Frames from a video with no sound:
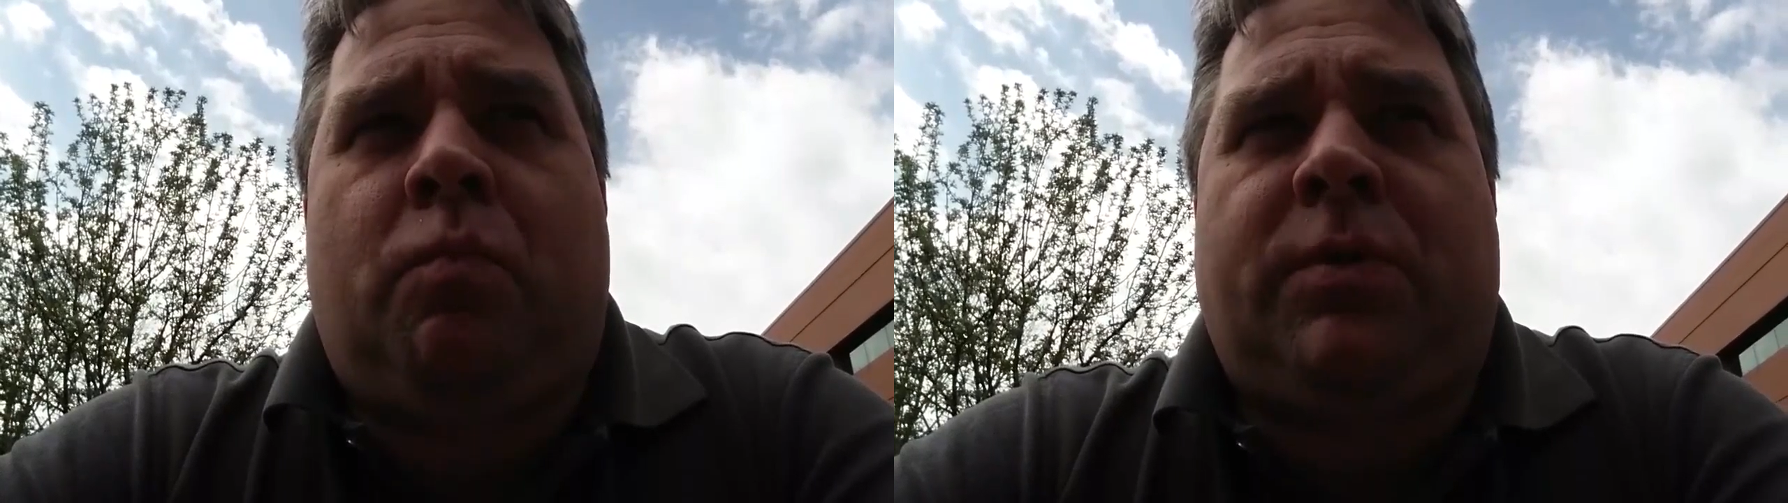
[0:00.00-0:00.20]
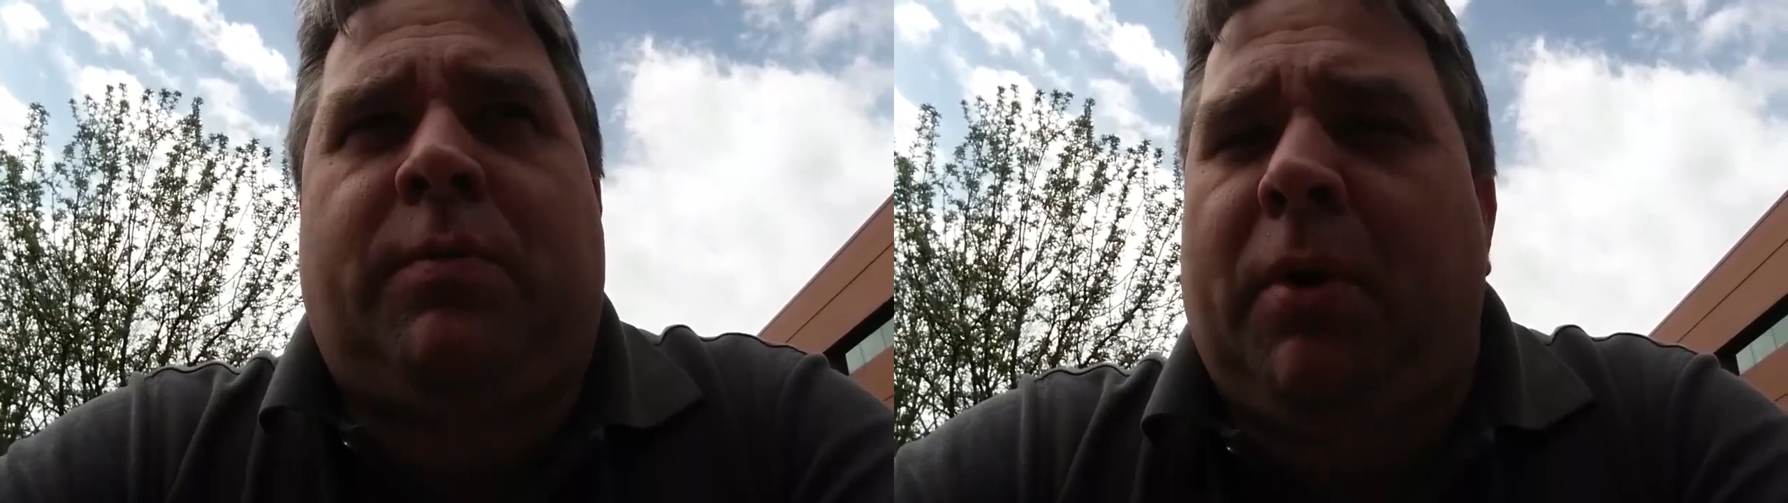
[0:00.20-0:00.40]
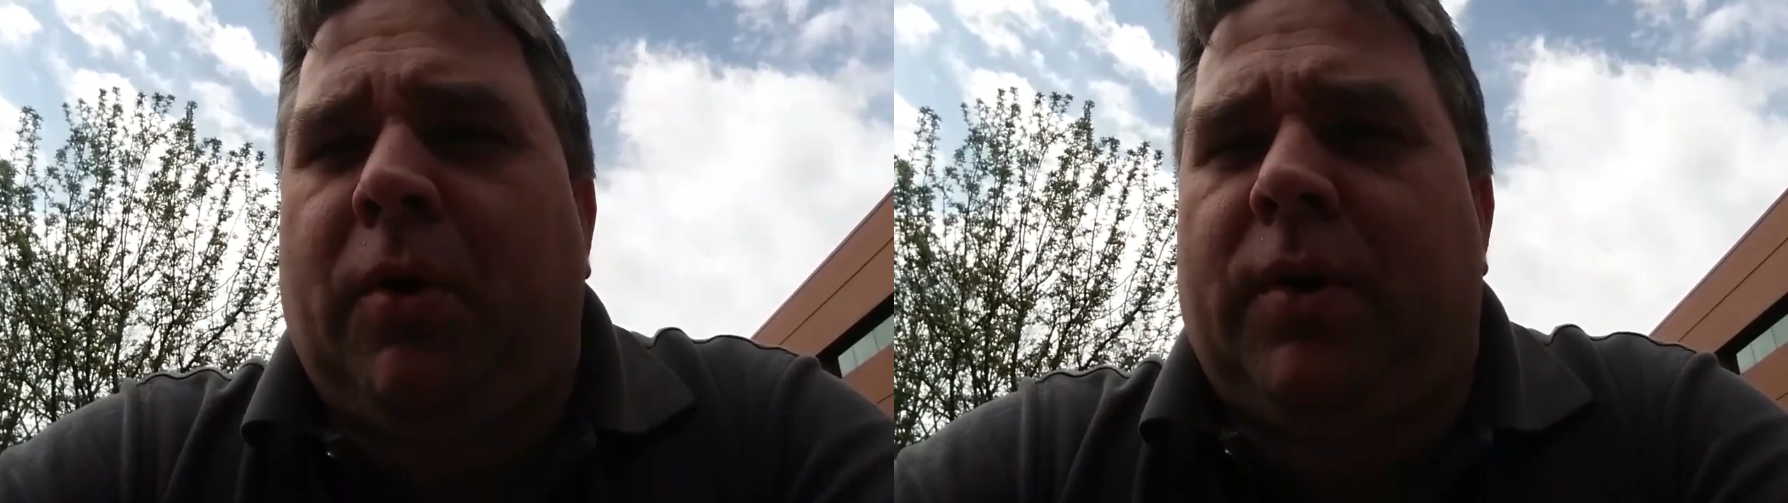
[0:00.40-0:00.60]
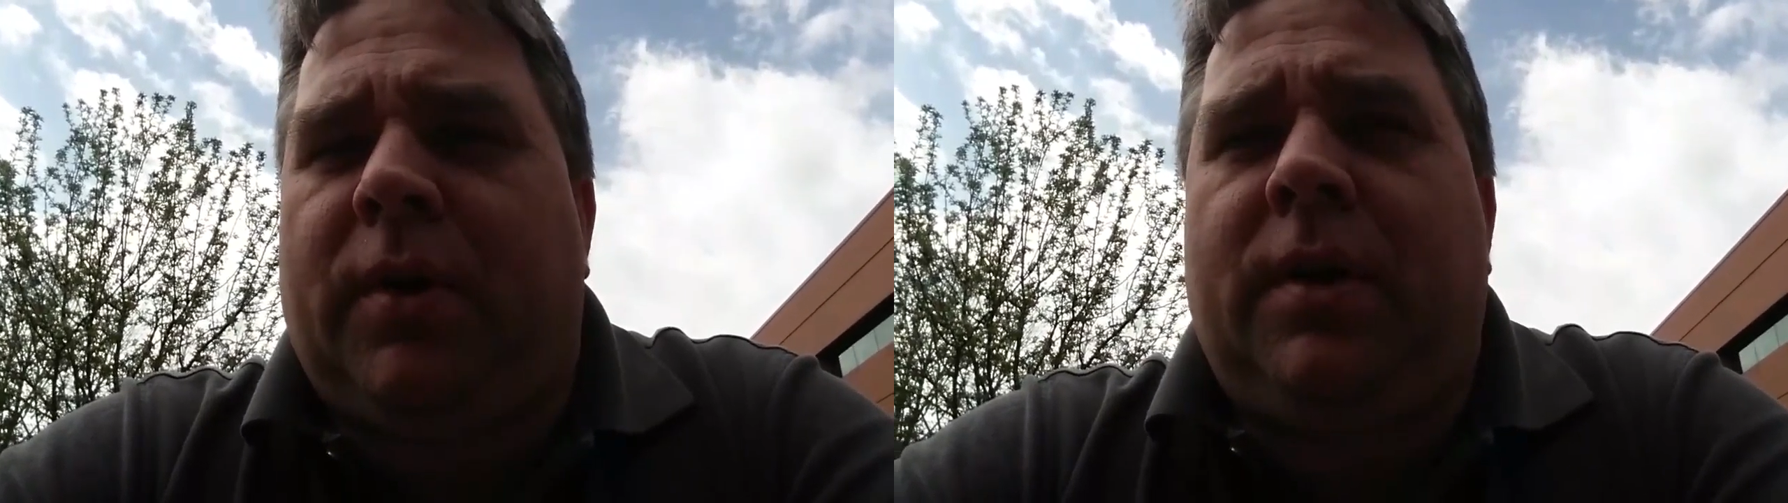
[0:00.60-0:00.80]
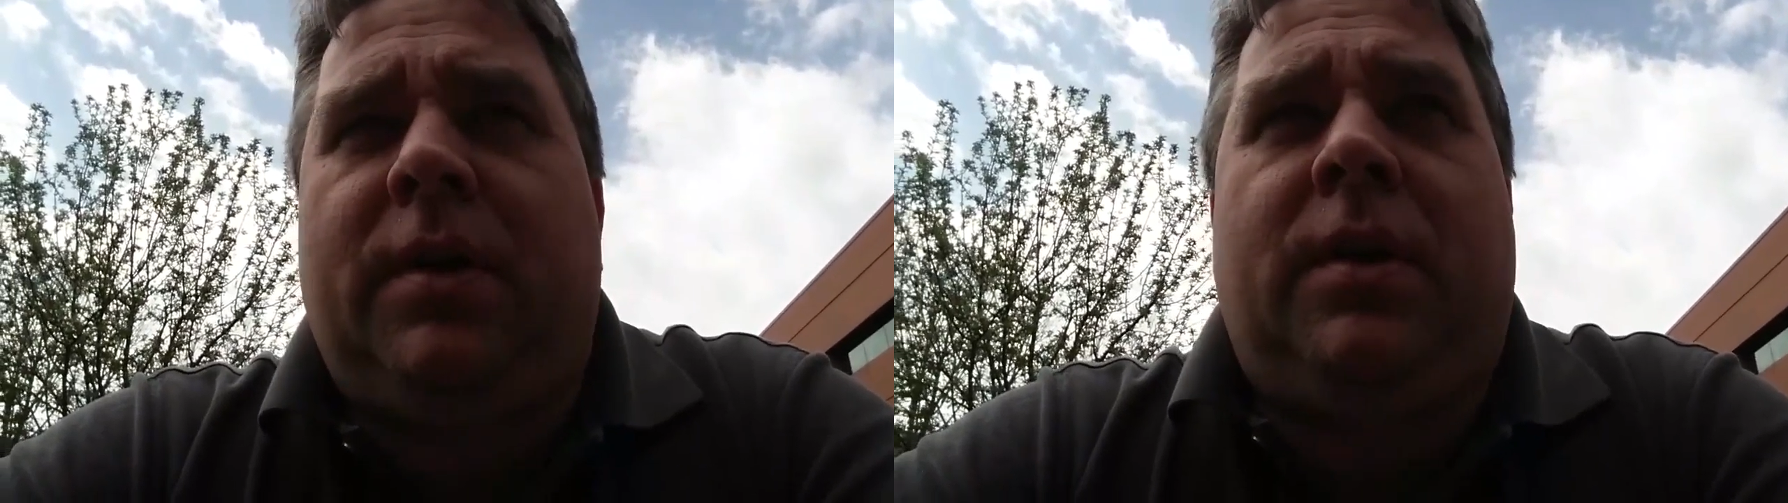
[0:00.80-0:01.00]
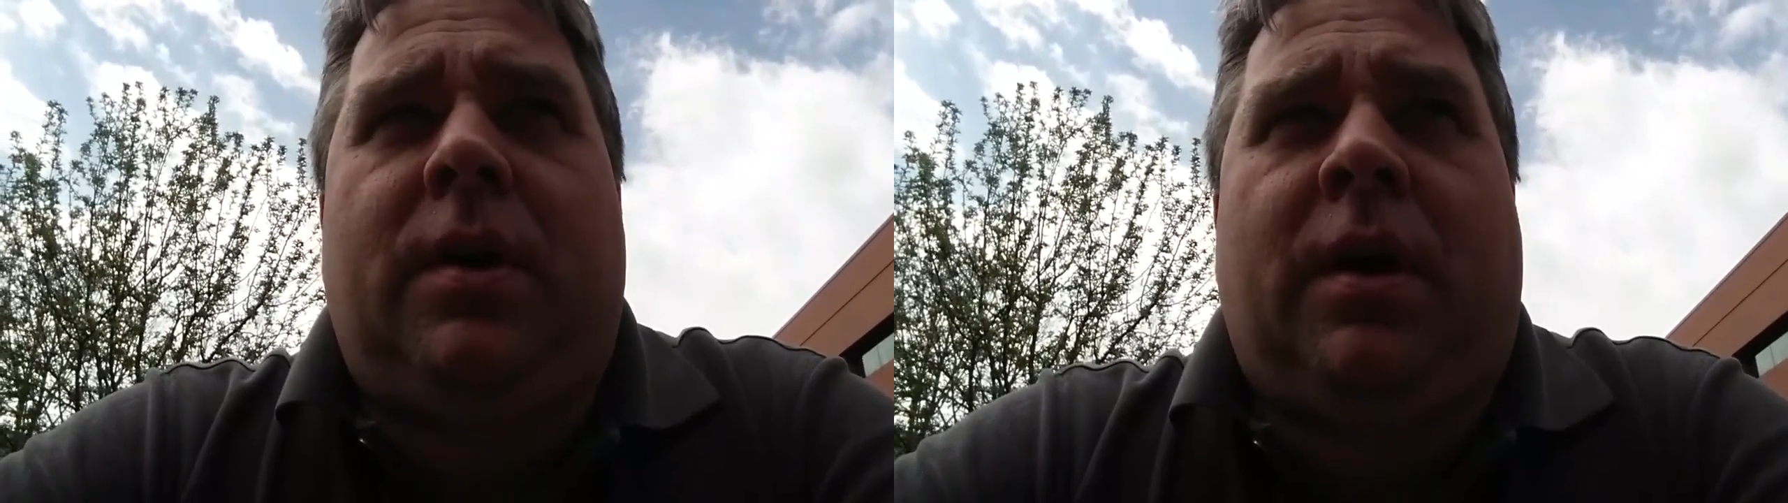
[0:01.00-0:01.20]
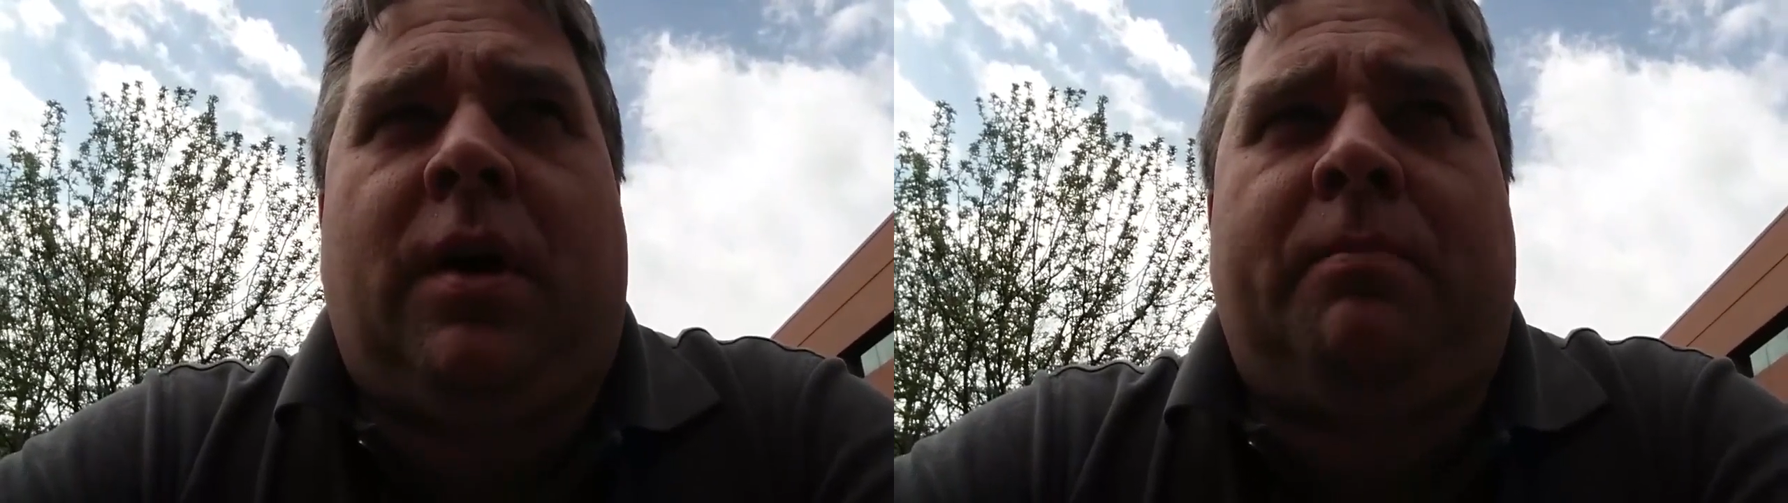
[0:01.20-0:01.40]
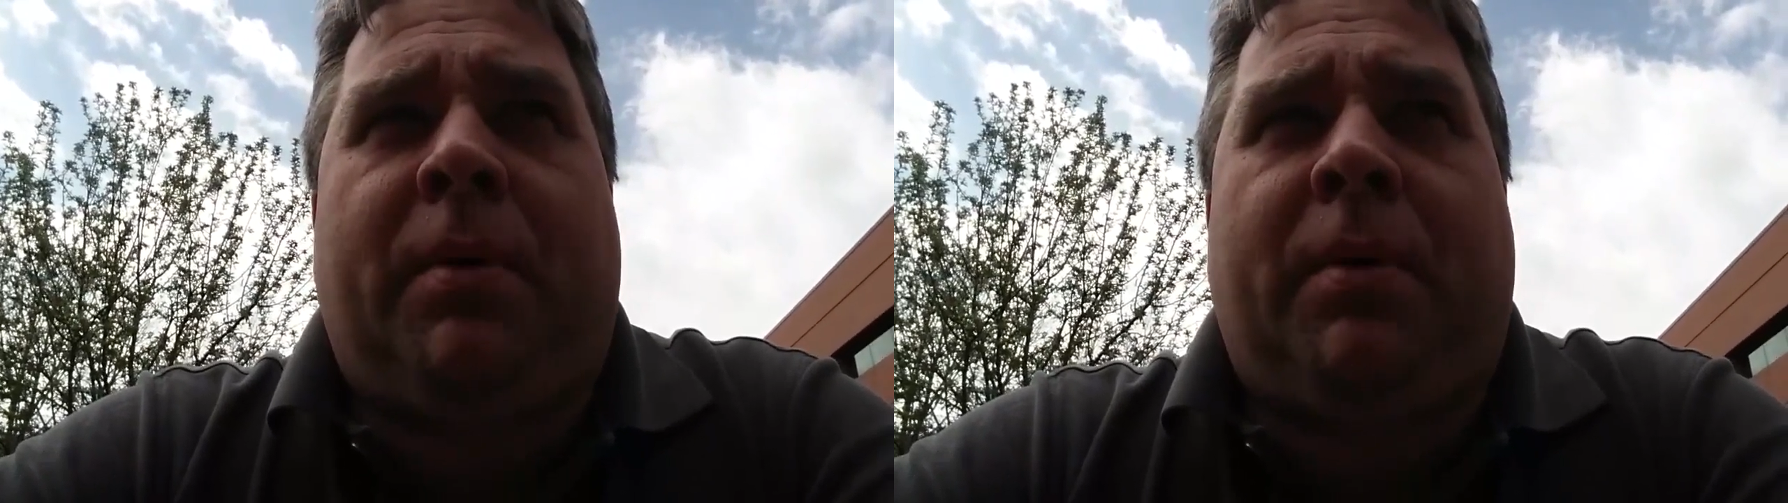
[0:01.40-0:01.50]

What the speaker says: What's a bird? A